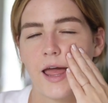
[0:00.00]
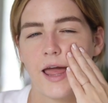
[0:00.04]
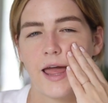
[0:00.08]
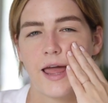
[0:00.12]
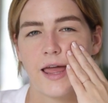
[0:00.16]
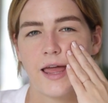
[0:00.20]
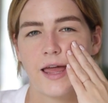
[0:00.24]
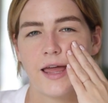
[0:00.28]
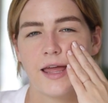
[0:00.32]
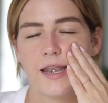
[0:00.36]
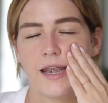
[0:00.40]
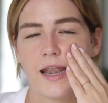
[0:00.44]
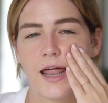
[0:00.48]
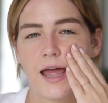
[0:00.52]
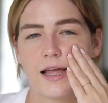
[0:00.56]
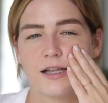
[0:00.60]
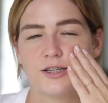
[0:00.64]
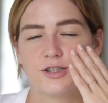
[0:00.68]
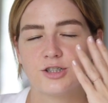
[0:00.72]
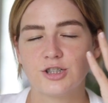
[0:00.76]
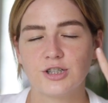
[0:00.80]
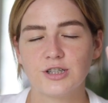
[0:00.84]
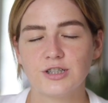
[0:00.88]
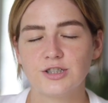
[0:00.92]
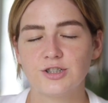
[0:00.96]
And
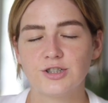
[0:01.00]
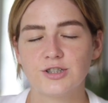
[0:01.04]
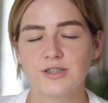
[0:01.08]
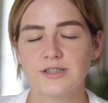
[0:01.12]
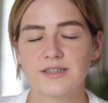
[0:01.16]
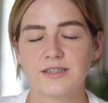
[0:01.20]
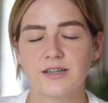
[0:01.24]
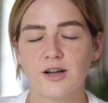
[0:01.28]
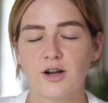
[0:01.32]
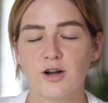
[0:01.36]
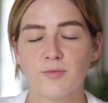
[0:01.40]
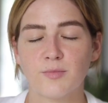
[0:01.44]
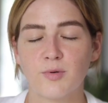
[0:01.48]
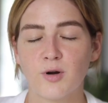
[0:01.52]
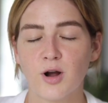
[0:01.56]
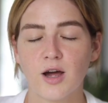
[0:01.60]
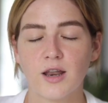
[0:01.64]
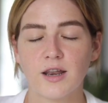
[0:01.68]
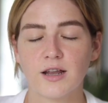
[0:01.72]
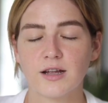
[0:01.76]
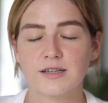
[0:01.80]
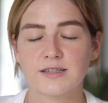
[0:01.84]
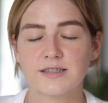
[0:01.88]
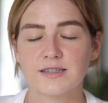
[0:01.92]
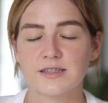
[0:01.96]
she's just, her
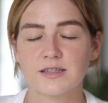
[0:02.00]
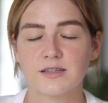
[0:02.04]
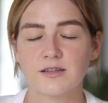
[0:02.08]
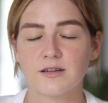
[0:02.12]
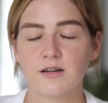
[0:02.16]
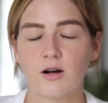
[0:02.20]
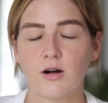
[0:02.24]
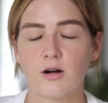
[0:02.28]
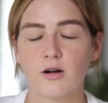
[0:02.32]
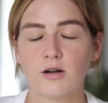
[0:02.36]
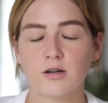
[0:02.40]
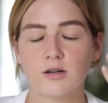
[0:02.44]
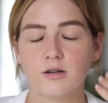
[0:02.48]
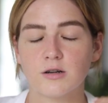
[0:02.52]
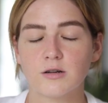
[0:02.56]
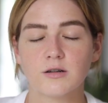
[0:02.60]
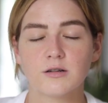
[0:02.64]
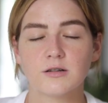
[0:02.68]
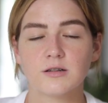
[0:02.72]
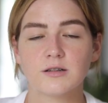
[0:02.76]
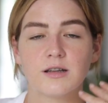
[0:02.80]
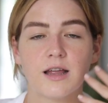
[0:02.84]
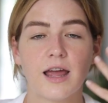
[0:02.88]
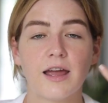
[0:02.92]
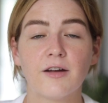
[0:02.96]
products are
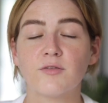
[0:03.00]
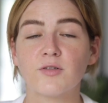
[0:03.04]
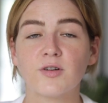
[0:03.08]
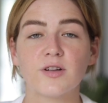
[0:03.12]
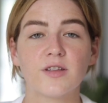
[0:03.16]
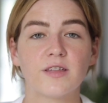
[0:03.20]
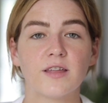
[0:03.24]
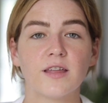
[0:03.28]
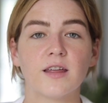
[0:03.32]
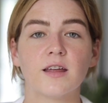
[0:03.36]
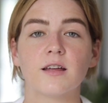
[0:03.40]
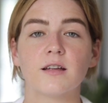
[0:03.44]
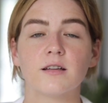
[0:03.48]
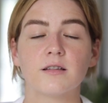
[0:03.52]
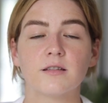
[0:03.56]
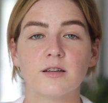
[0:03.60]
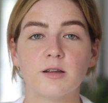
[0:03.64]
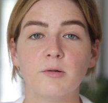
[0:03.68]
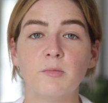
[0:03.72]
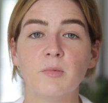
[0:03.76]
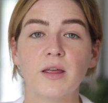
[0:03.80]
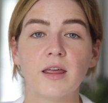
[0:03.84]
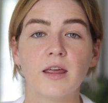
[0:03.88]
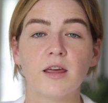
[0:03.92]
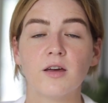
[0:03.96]
everything
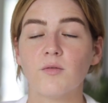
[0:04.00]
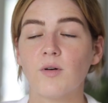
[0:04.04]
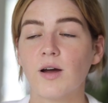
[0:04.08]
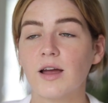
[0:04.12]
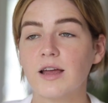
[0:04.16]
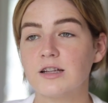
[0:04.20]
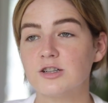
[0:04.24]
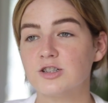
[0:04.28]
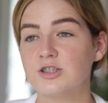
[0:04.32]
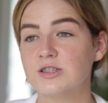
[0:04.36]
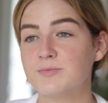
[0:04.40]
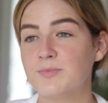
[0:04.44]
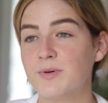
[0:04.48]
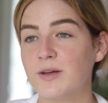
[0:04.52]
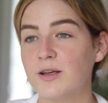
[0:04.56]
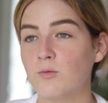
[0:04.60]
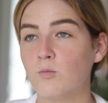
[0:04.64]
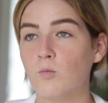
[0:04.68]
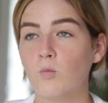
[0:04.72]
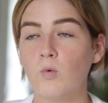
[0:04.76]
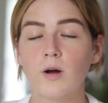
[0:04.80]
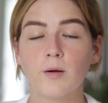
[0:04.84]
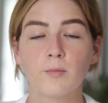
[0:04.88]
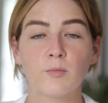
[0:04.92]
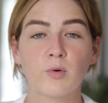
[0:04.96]
to me. If I could just pick
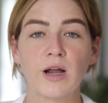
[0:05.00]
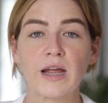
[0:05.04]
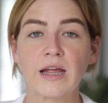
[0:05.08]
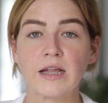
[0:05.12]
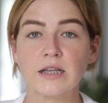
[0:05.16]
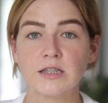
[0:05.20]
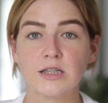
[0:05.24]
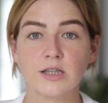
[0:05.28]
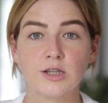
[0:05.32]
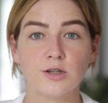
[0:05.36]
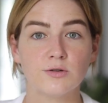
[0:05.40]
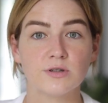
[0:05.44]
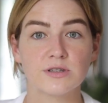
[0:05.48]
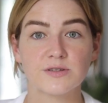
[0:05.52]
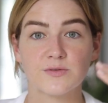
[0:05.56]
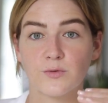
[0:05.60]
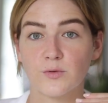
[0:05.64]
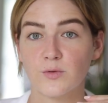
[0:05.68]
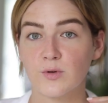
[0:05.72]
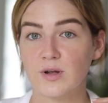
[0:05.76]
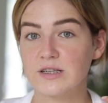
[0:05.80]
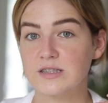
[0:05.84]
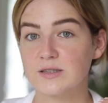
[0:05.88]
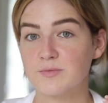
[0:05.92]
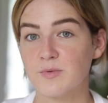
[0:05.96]
one brand to use
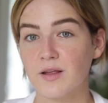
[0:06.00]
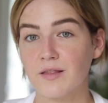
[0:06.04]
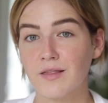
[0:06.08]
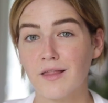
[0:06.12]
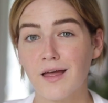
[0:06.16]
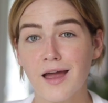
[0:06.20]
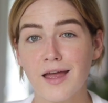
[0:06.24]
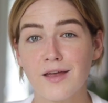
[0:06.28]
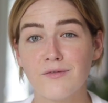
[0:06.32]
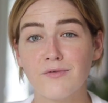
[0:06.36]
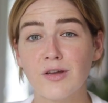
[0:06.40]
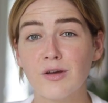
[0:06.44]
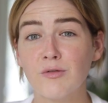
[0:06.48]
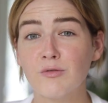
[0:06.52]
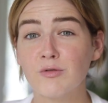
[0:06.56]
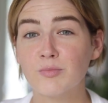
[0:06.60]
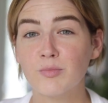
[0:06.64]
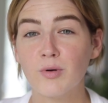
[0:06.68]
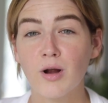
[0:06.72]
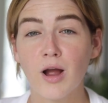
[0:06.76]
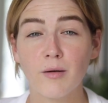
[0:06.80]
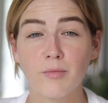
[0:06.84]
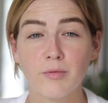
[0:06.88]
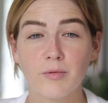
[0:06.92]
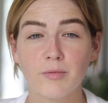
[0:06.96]
for the rest of my life, it would
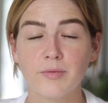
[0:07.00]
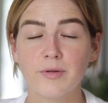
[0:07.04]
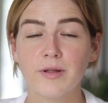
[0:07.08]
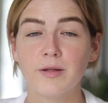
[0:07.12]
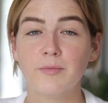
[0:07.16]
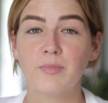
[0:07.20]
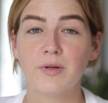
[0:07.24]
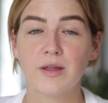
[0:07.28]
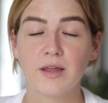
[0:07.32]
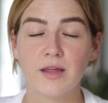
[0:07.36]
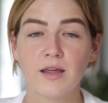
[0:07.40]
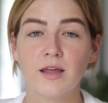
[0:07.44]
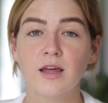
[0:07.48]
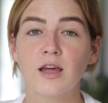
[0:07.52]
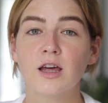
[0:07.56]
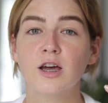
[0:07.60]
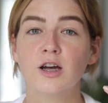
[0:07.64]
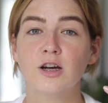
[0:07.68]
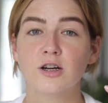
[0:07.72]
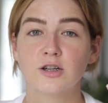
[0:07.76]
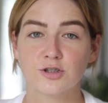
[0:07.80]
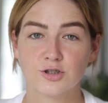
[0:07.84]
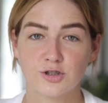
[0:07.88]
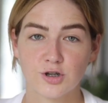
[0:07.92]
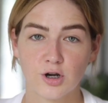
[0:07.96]
probably be
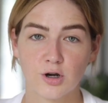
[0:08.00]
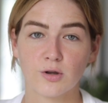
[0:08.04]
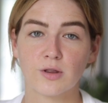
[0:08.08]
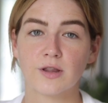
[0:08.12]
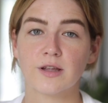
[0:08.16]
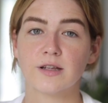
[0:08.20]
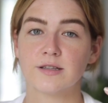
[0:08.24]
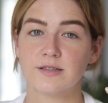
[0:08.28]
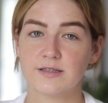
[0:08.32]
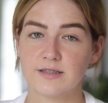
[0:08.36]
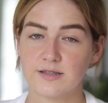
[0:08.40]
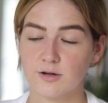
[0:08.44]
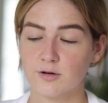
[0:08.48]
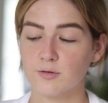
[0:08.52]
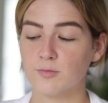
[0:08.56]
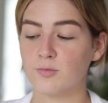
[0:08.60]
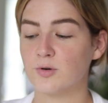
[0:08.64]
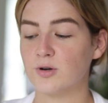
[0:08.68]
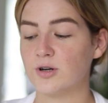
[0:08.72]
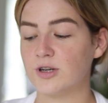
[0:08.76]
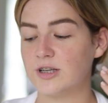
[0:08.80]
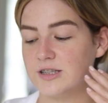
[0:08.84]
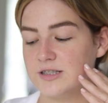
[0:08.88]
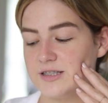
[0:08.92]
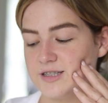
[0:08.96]
Charlotte
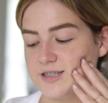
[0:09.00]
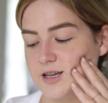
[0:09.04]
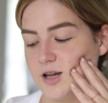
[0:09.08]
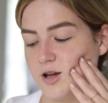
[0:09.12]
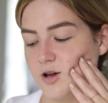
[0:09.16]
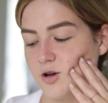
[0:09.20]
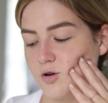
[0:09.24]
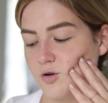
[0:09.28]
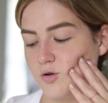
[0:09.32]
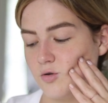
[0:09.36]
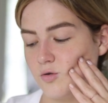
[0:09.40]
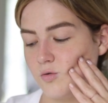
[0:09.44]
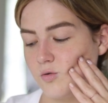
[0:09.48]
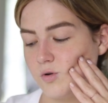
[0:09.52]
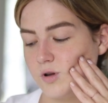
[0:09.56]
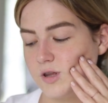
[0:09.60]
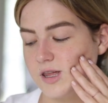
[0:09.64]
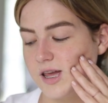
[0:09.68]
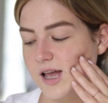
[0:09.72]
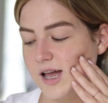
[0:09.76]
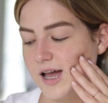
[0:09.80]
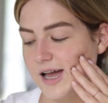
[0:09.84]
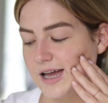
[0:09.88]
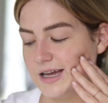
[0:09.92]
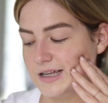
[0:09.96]
Tilbury. So
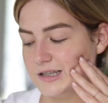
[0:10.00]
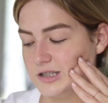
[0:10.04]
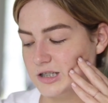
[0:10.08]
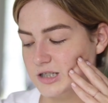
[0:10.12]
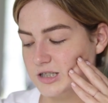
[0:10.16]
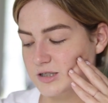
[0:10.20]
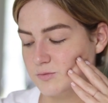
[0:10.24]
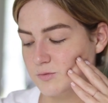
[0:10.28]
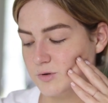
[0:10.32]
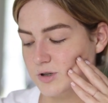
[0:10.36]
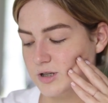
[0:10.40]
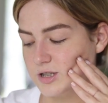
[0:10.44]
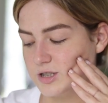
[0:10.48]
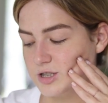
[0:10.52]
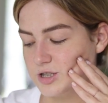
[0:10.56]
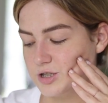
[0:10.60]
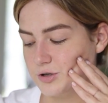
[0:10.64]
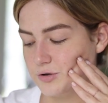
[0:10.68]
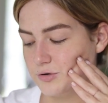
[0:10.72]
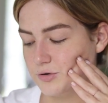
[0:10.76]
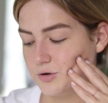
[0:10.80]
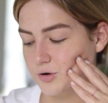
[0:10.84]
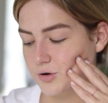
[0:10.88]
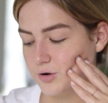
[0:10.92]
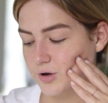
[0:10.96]
yeah, I just wanted
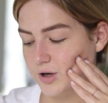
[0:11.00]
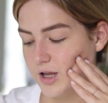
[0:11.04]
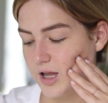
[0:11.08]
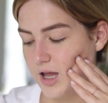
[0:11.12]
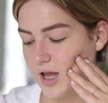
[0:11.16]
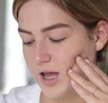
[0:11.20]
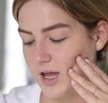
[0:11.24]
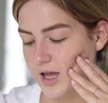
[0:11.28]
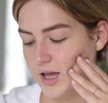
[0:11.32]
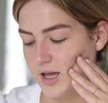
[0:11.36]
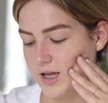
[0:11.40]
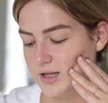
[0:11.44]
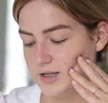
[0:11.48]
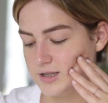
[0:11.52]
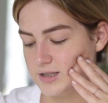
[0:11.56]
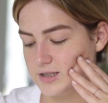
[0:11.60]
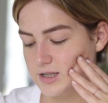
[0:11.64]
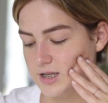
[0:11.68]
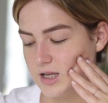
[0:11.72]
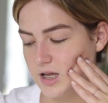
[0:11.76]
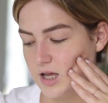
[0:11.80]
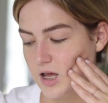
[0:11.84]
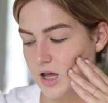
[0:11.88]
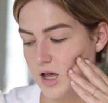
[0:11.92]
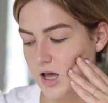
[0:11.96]
to
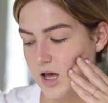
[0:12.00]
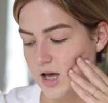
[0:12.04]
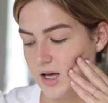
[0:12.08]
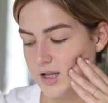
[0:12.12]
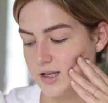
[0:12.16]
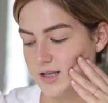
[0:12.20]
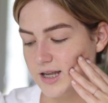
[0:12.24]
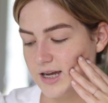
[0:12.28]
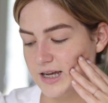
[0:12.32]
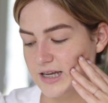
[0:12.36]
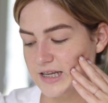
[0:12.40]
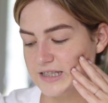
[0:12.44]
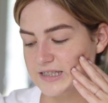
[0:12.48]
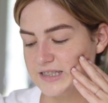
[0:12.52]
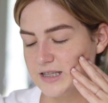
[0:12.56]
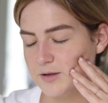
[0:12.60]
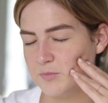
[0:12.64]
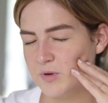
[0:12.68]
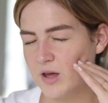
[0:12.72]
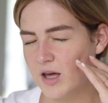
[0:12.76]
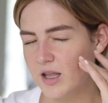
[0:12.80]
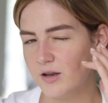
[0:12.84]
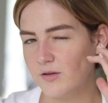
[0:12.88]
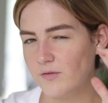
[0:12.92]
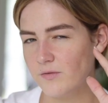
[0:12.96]
create a nice,
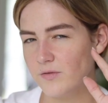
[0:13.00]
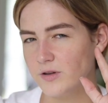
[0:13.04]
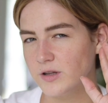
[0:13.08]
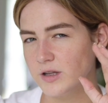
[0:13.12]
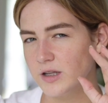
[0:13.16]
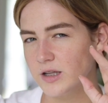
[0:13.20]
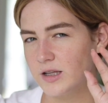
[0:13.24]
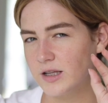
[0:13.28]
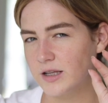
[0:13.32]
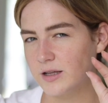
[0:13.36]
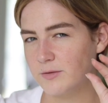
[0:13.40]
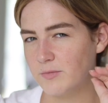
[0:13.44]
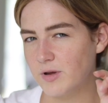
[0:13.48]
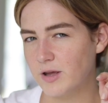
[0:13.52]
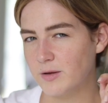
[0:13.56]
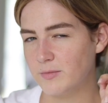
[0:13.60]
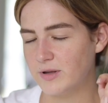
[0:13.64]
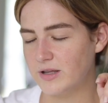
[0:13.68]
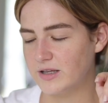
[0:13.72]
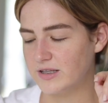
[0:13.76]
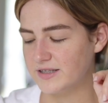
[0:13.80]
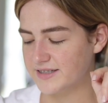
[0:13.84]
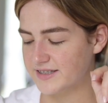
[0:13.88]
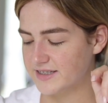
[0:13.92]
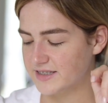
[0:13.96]
I'm kind of feeling like
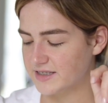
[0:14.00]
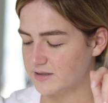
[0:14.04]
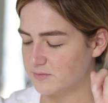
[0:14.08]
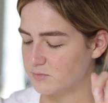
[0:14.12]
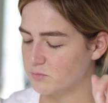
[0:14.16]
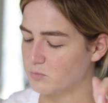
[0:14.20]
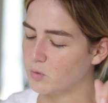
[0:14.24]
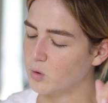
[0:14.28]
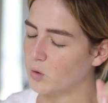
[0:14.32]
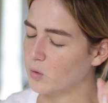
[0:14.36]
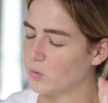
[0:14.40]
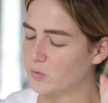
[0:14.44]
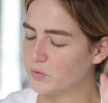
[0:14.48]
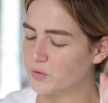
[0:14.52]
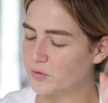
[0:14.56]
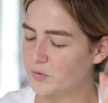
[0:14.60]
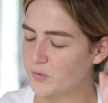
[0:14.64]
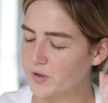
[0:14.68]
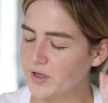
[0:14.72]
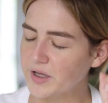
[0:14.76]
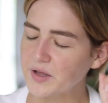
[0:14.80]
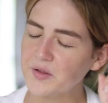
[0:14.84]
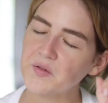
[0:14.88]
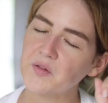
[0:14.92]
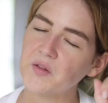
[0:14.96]
maybe a
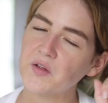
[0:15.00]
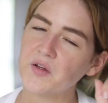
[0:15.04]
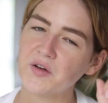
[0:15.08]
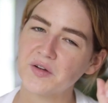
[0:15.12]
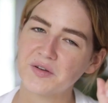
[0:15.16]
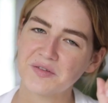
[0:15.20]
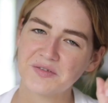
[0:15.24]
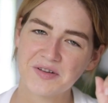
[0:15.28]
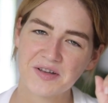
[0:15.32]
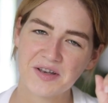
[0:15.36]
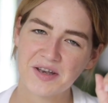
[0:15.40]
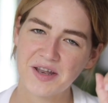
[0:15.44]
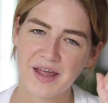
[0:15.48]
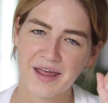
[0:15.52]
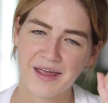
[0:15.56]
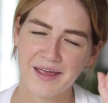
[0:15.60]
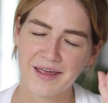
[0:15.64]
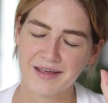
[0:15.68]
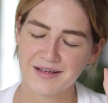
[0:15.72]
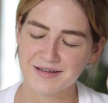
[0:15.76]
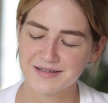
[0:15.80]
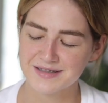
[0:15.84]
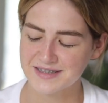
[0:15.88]
smoldering look today.